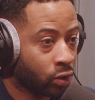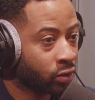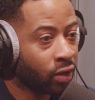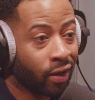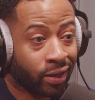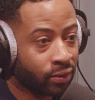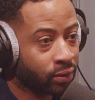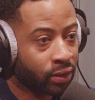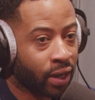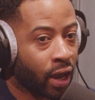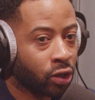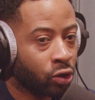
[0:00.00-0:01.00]
you're starting
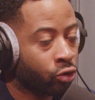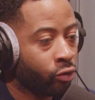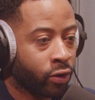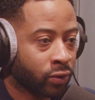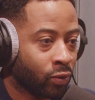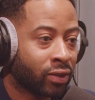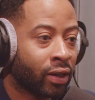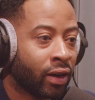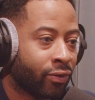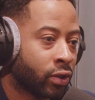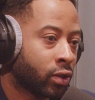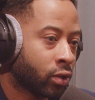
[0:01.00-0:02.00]
to get your groceries
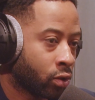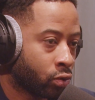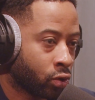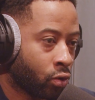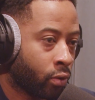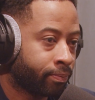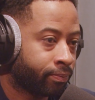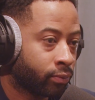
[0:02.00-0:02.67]
delivered to your door.